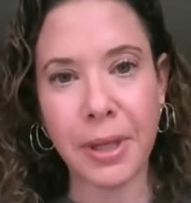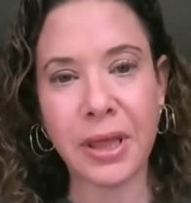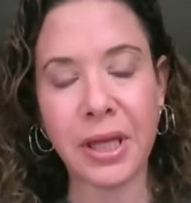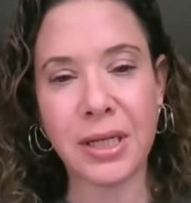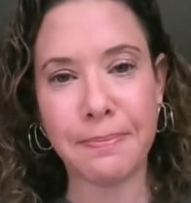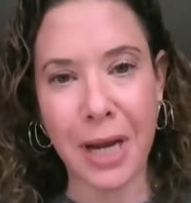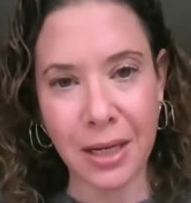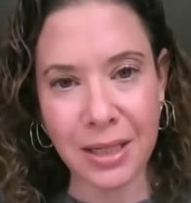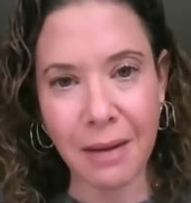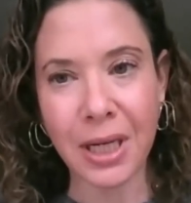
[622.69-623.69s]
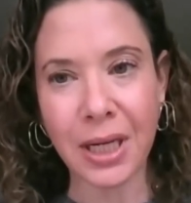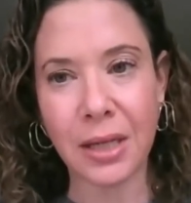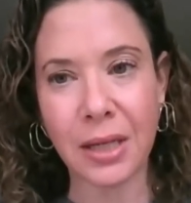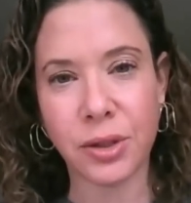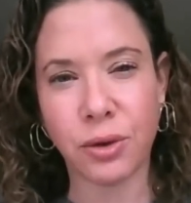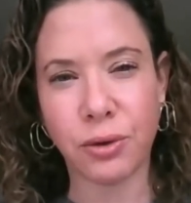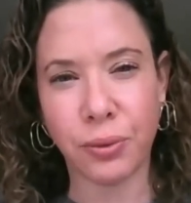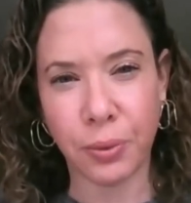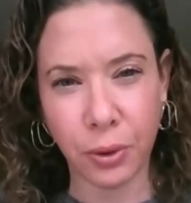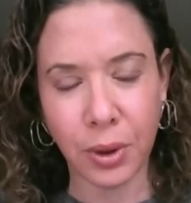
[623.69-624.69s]
but the pandemic has
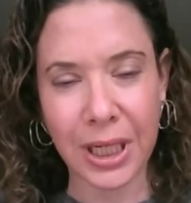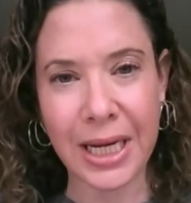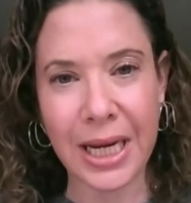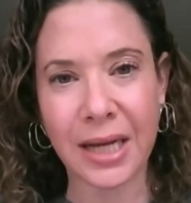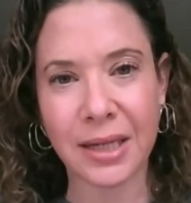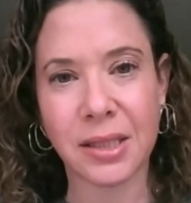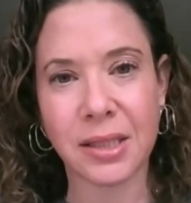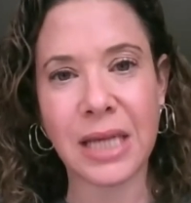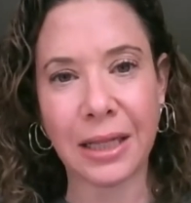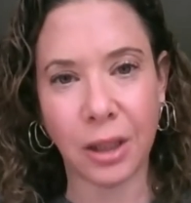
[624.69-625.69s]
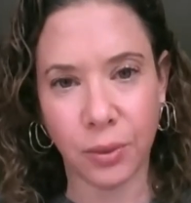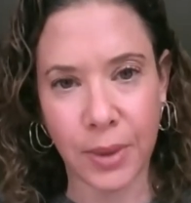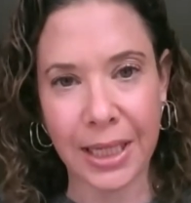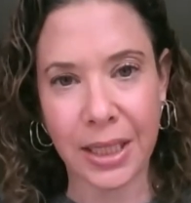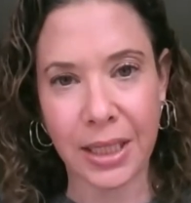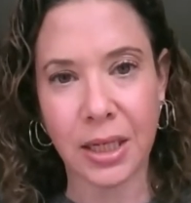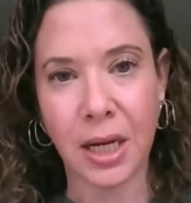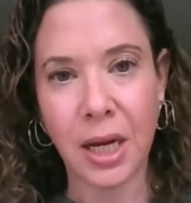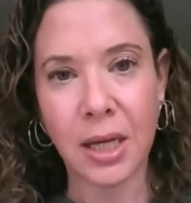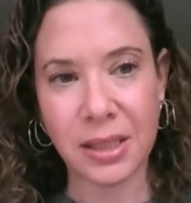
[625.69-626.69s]
truly accelerated
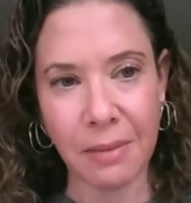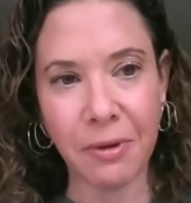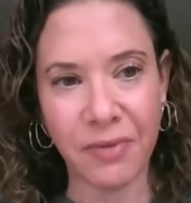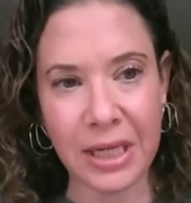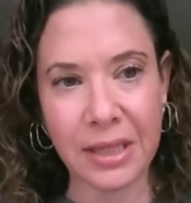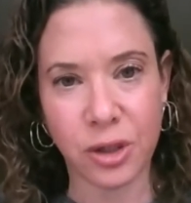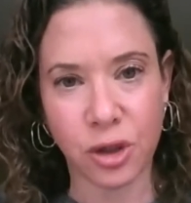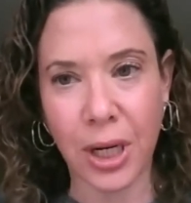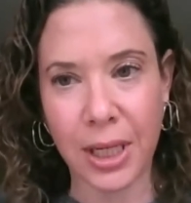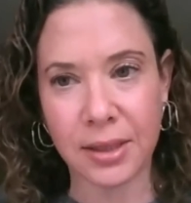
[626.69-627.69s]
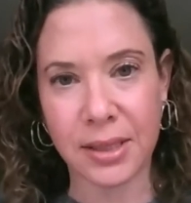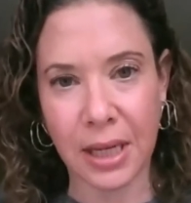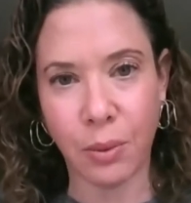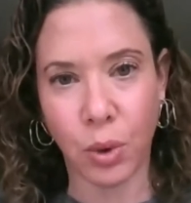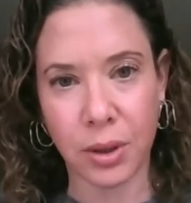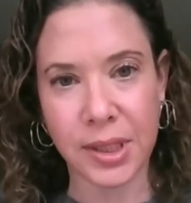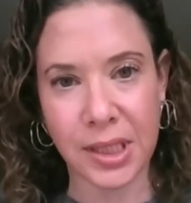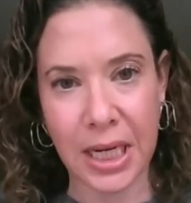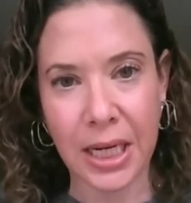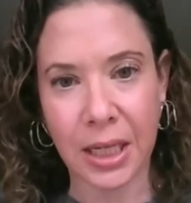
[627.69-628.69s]
some of these trends that we're
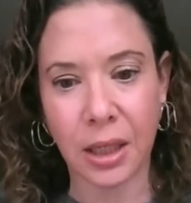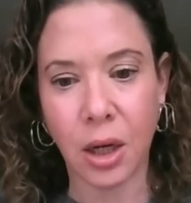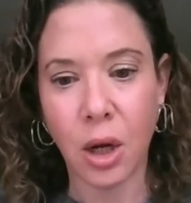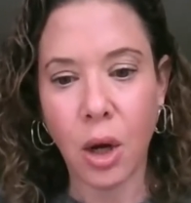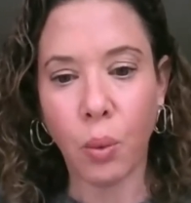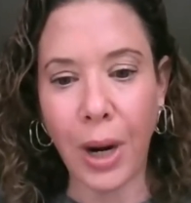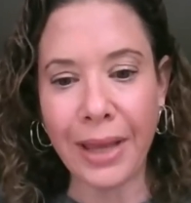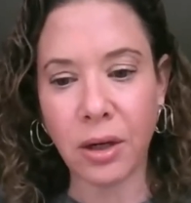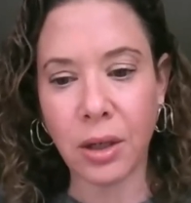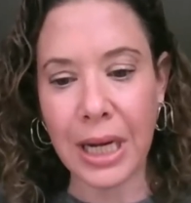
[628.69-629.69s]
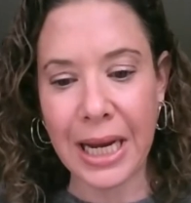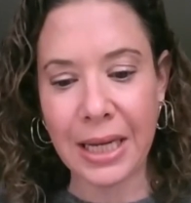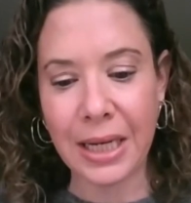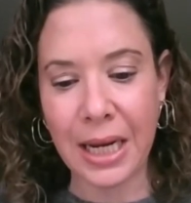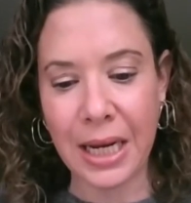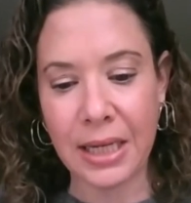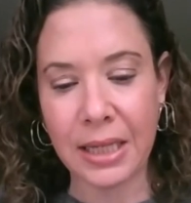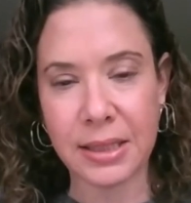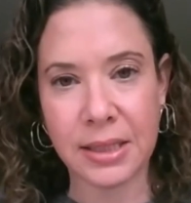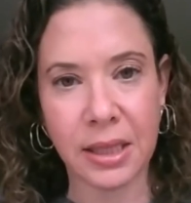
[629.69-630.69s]
seeing, whether it
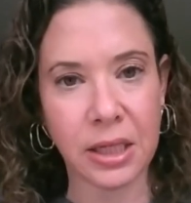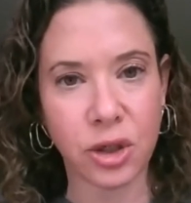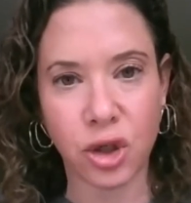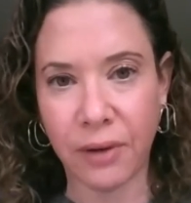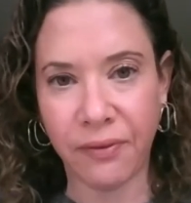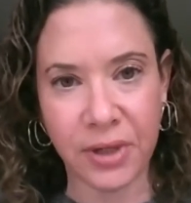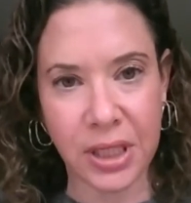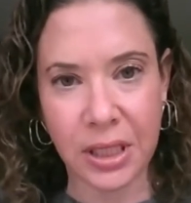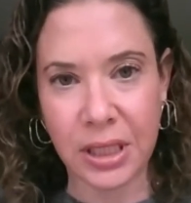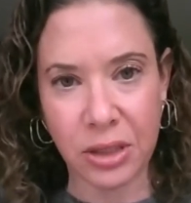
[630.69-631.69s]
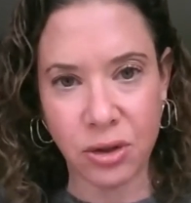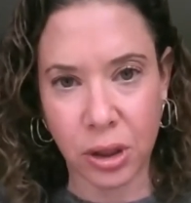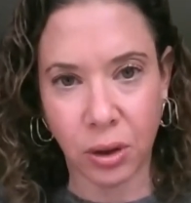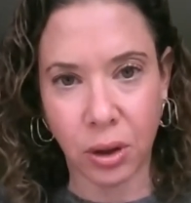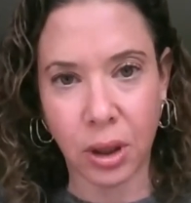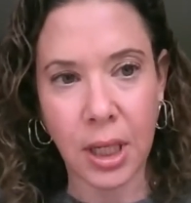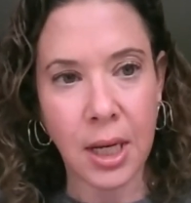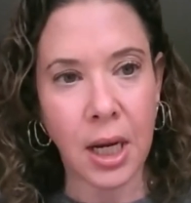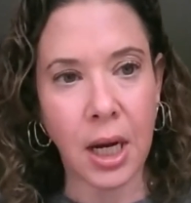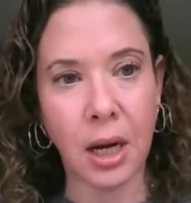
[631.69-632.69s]
is the shift to digital
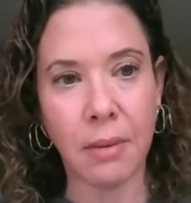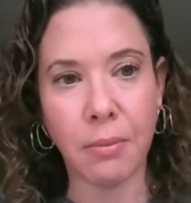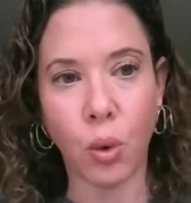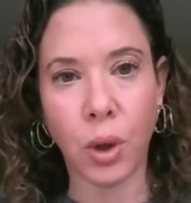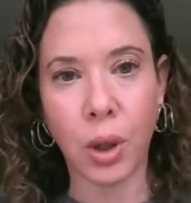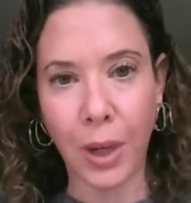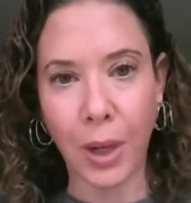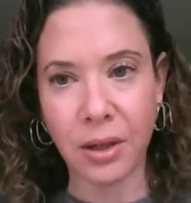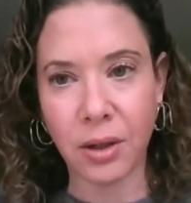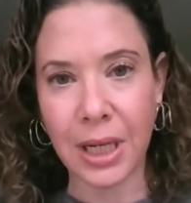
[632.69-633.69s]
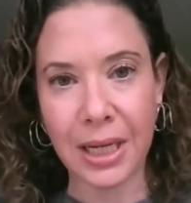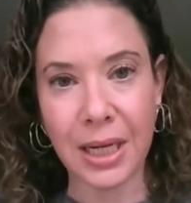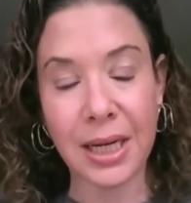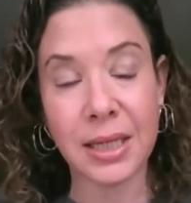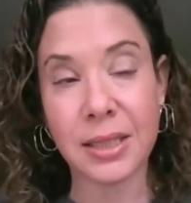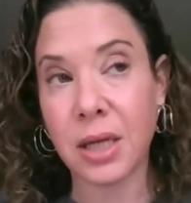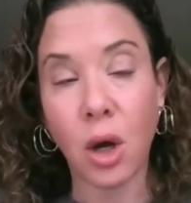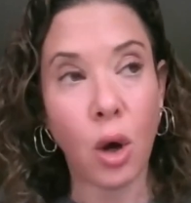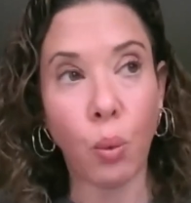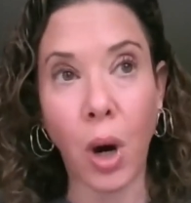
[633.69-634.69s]
or whether it is
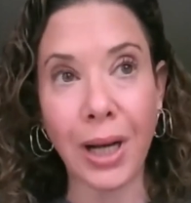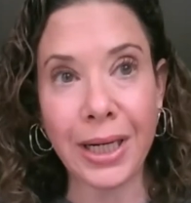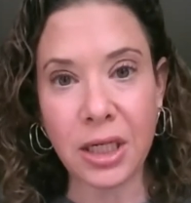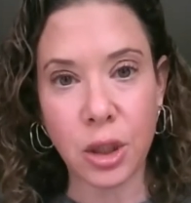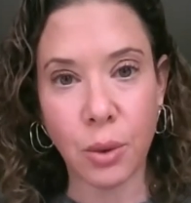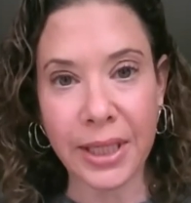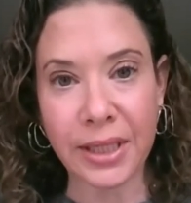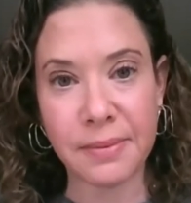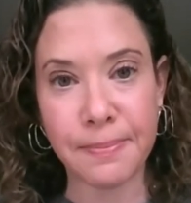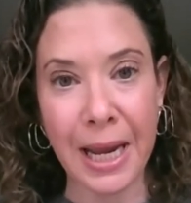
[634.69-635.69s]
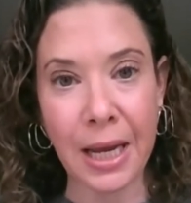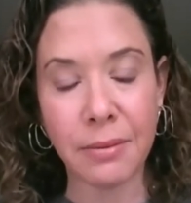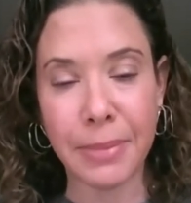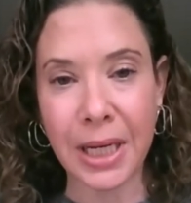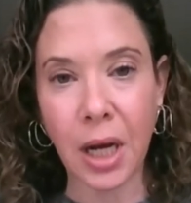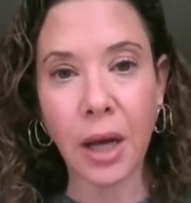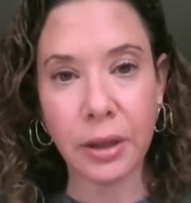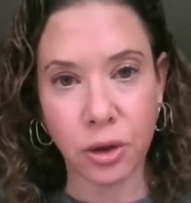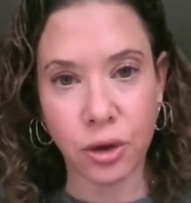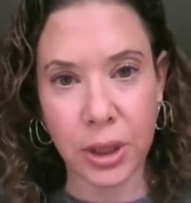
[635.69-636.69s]
wanting to expand
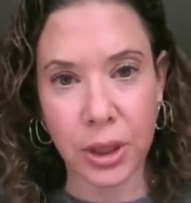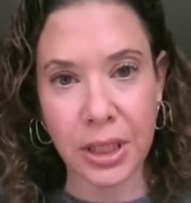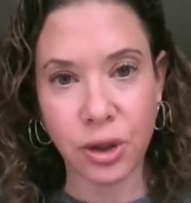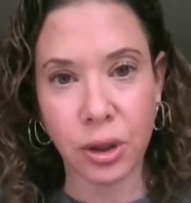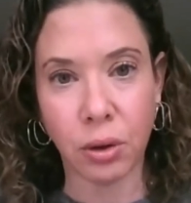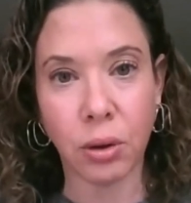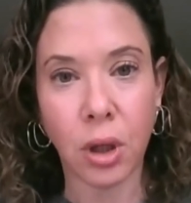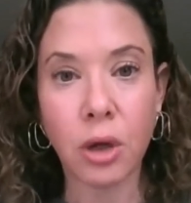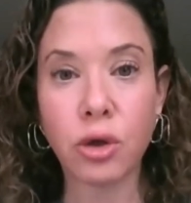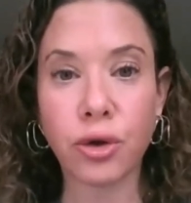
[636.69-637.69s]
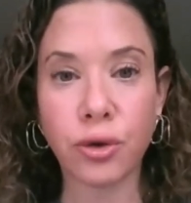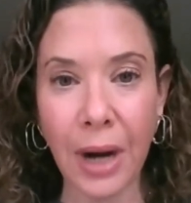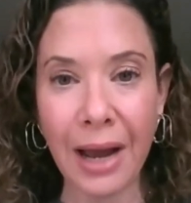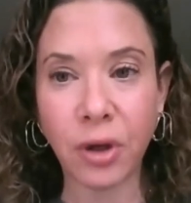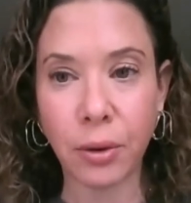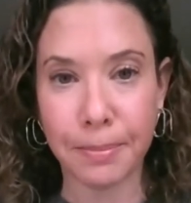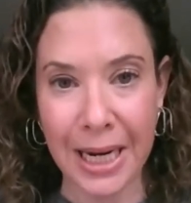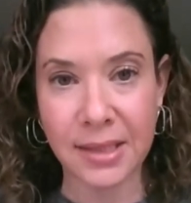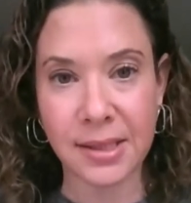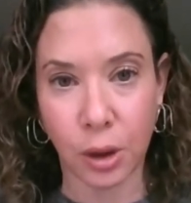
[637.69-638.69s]
beyond the traditional
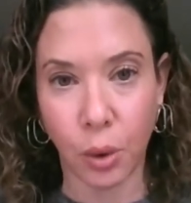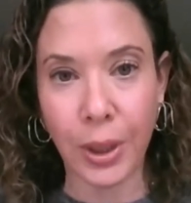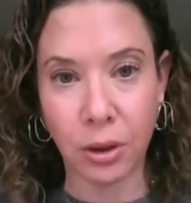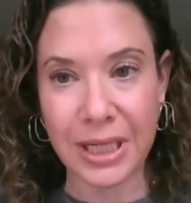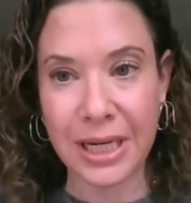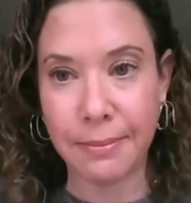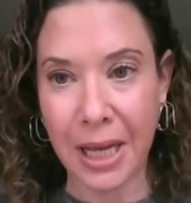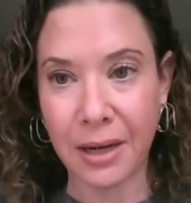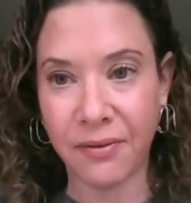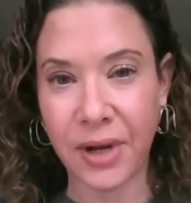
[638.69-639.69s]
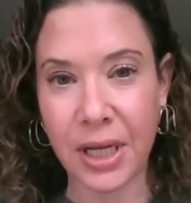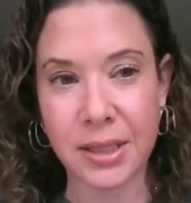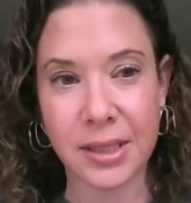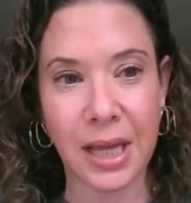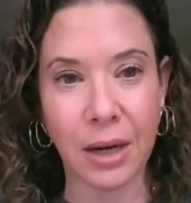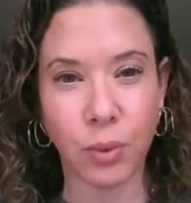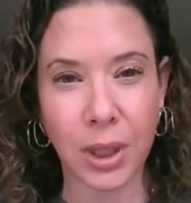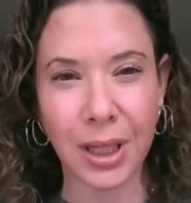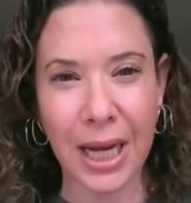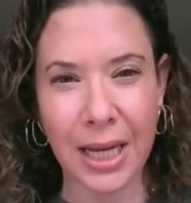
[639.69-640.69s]
travel-based loyalty benefits that
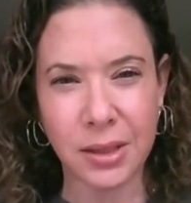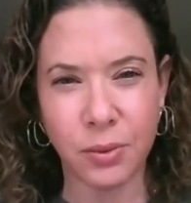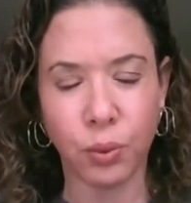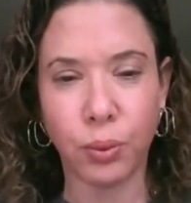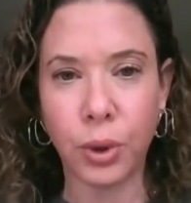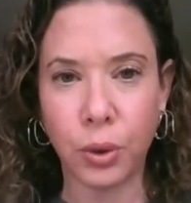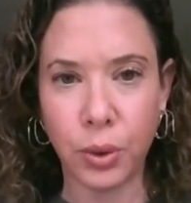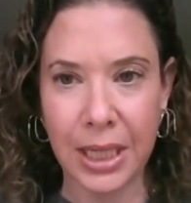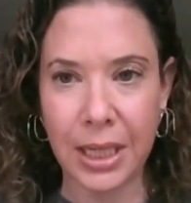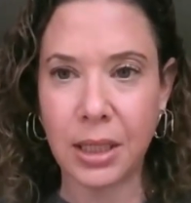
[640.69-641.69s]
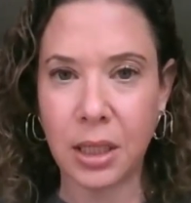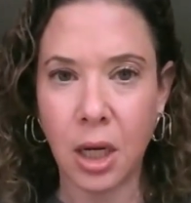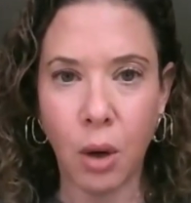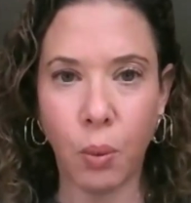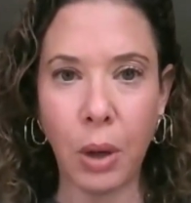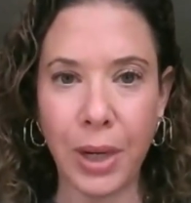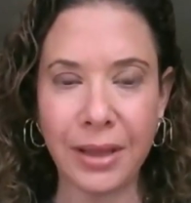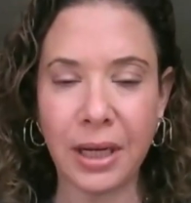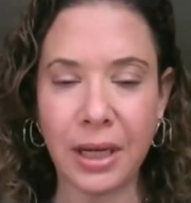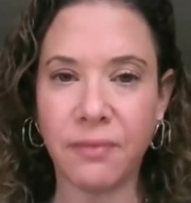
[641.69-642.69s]
really has rooted what
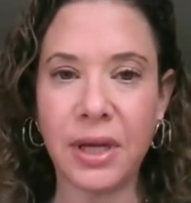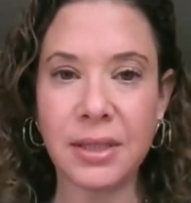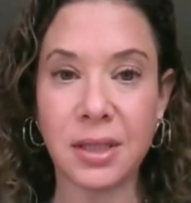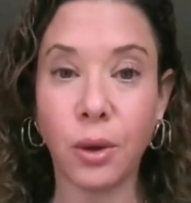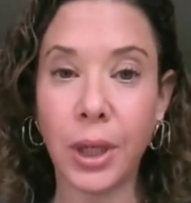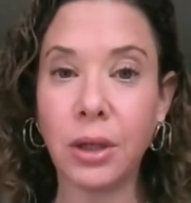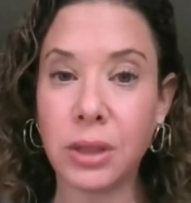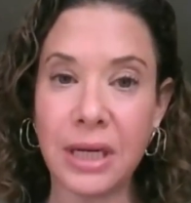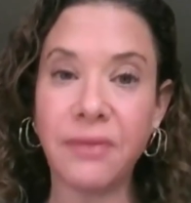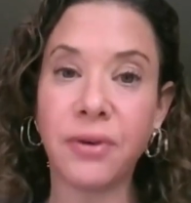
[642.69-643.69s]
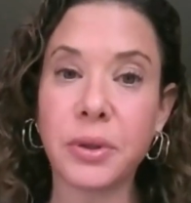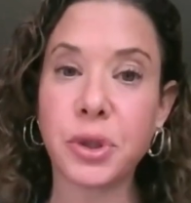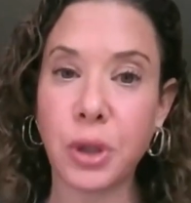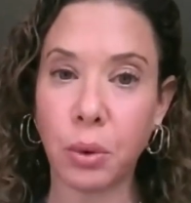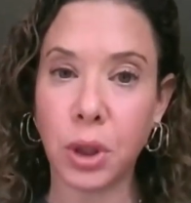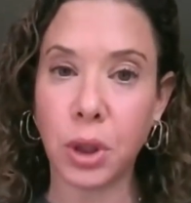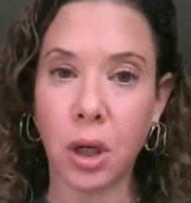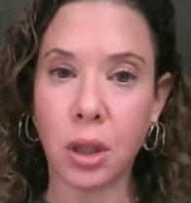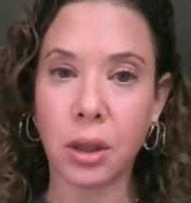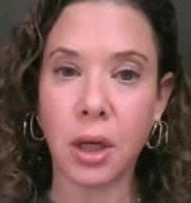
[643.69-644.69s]
we think of as loyalty for so
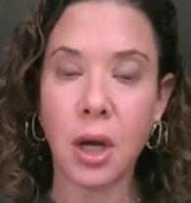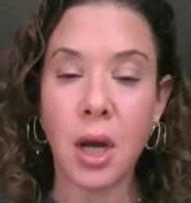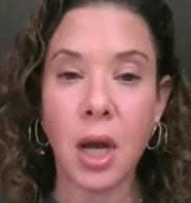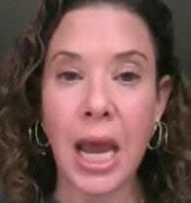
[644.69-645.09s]
long.